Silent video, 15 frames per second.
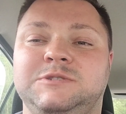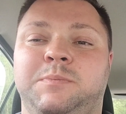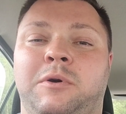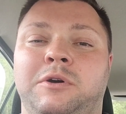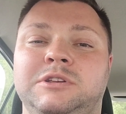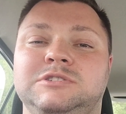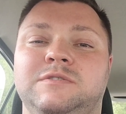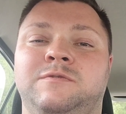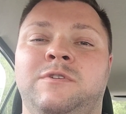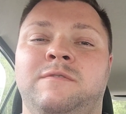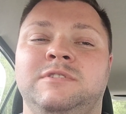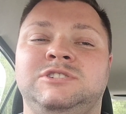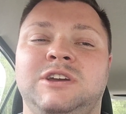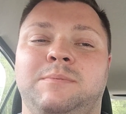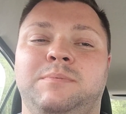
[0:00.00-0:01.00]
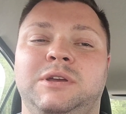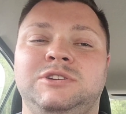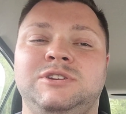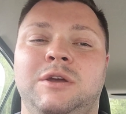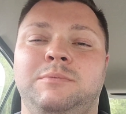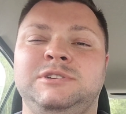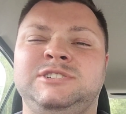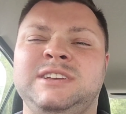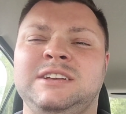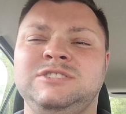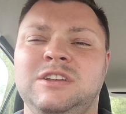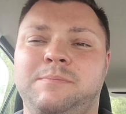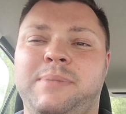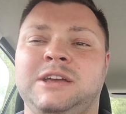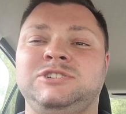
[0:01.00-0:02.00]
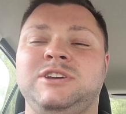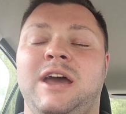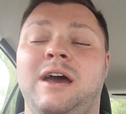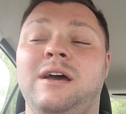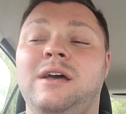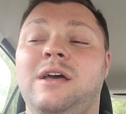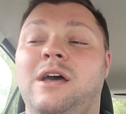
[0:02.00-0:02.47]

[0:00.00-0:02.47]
points for the championship, which is actually the best yet.